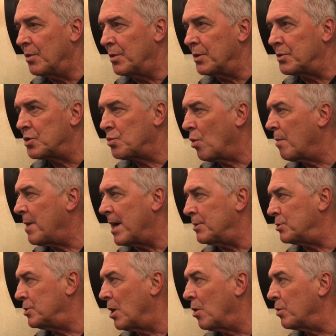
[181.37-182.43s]
the Swarm
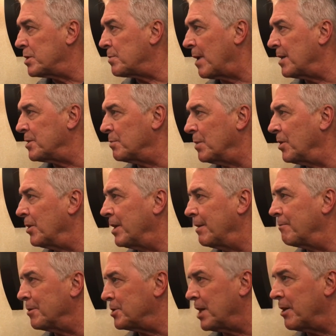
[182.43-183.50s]
has no responsibility
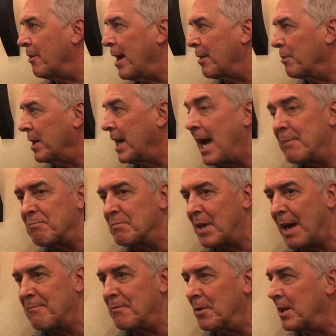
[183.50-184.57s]
for gender equity. I
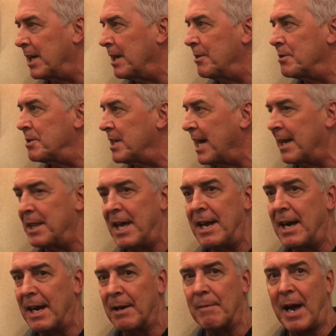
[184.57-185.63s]
fully understand
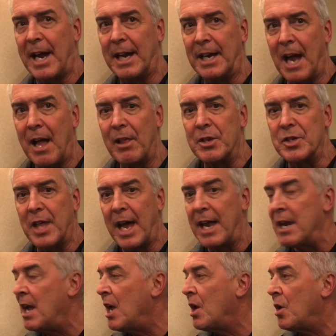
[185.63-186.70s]
that. I acknowledge
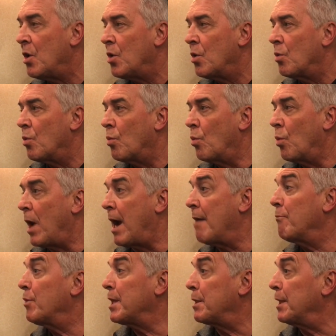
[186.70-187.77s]
that.
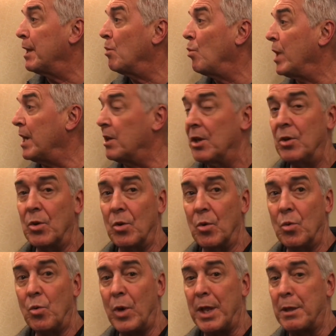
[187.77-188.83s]
Everything we
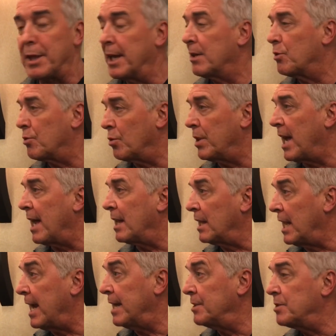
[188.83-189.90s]
do, we think through
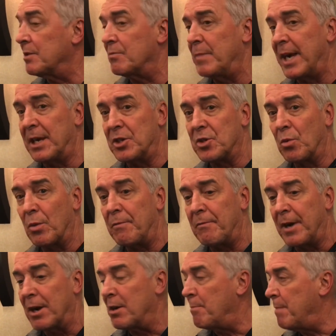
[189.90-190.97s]
that lens of making sure we're
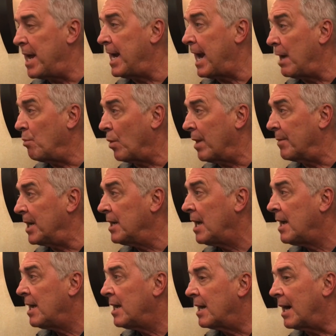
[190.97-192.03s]
fair to men and women.
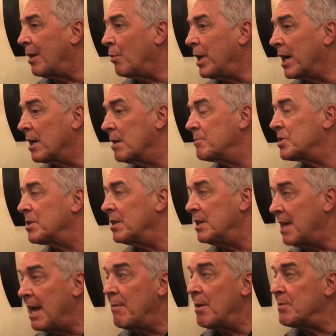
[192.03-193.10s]
When it comes to
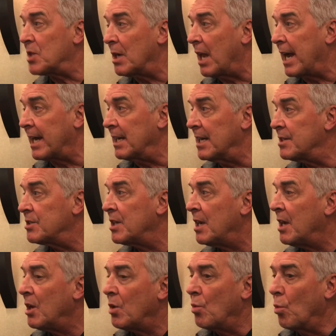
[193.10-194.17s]
name, image, and likeness,
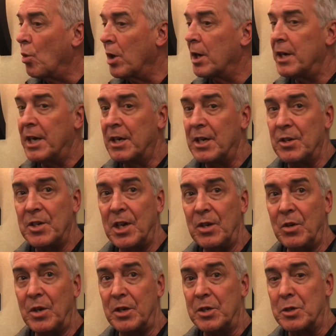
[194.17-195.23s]
we're going to
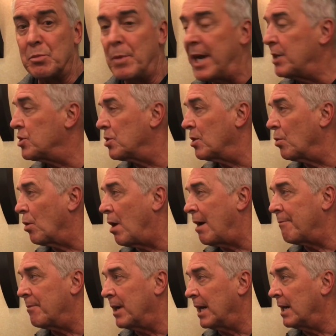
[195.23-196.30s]
continue to just make sure we're
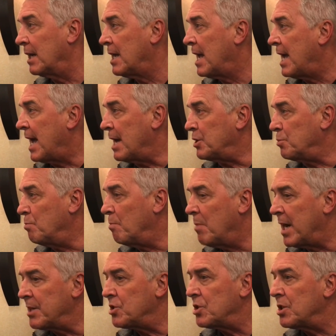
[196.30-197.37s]
offering as
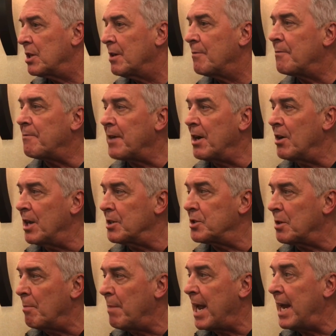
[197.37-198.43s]
much fairness
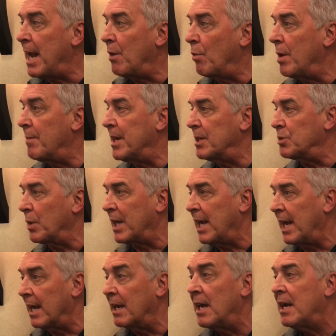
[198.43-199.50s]
to men and women as we
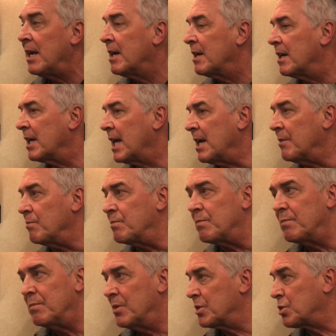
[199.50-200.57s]
can. Again,
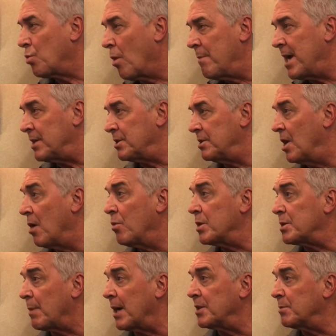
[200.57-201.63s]
the Swarm has no
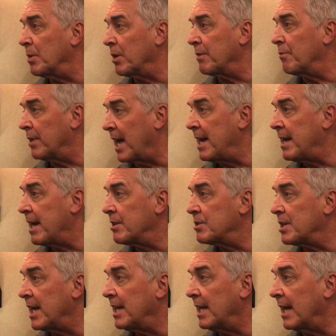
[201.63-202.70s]
responsibility for that, and I
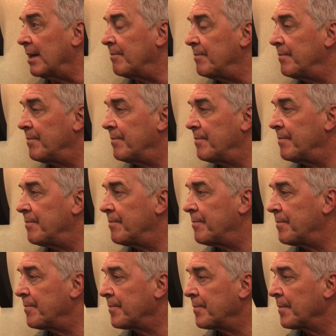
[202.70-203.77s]
understand
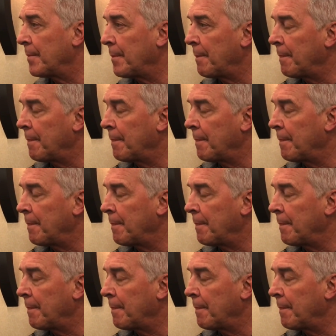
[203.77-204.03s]
that.